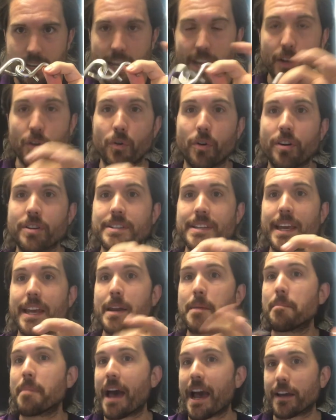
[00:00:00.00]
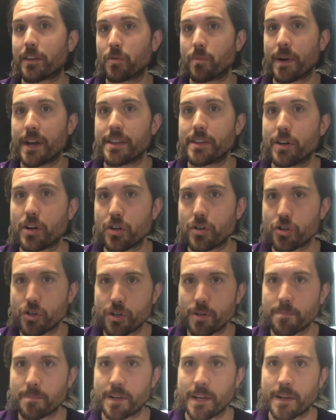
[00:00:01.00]
in order to get it back the way that it
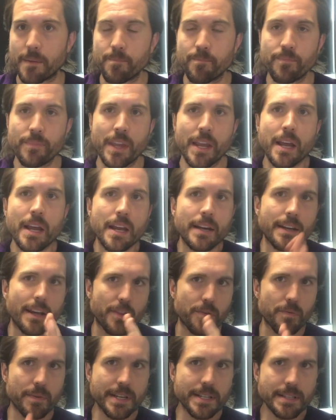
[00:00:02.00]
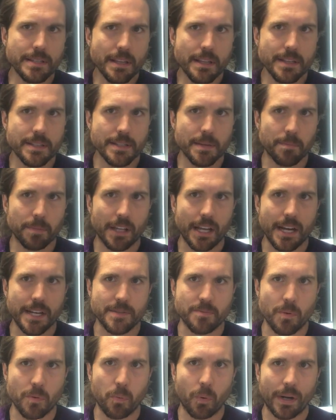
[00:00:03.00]
should be. Now, the reason that this
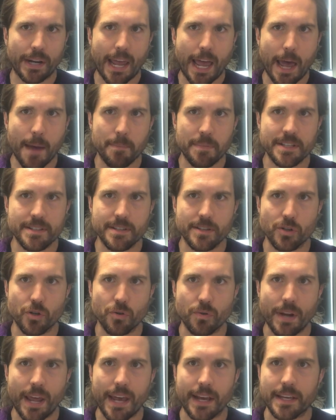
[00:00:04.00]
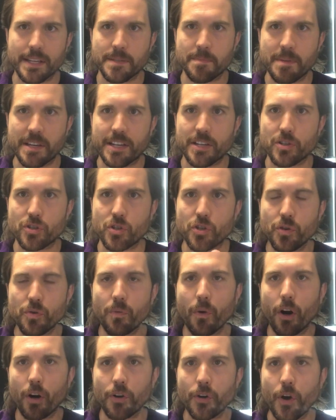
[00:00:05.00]
applies with what happens in your neck is because
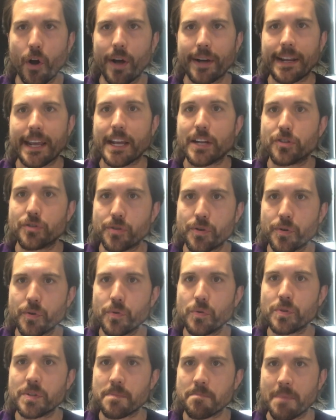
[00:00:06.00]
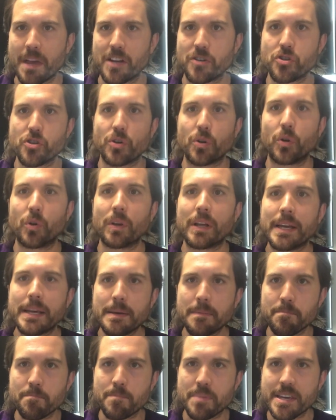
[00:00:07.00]
you are not a two-dimensional
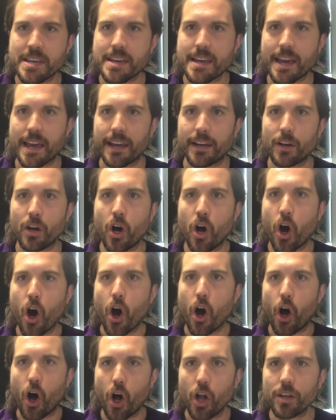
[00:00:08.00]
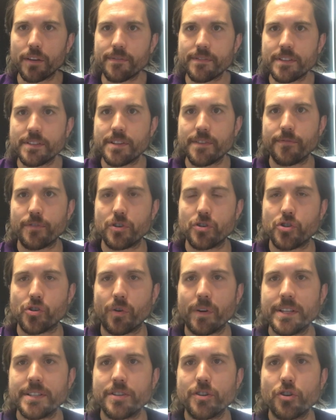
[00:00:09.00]
being. All of the different
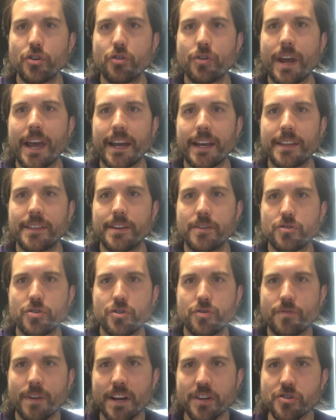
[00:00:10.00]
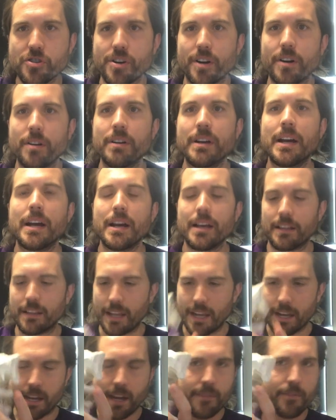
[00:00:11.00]
joints in your neck and their structure,
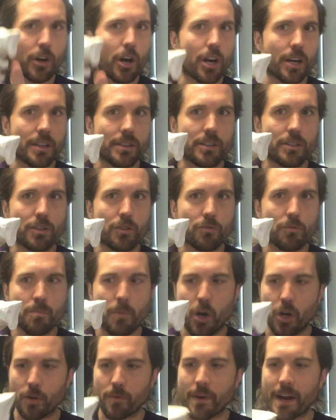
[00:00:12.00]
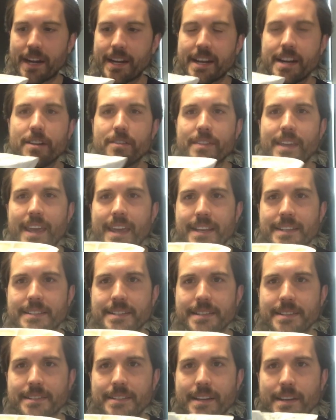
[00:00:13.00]
like I've got on the little model right here, they
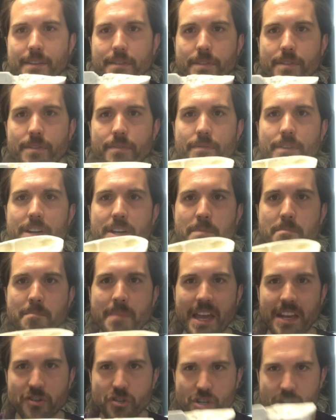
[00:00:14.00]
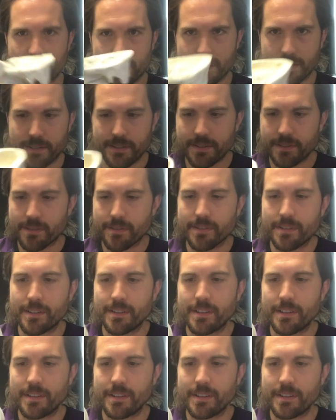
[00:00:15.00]
exist in 3 dimensions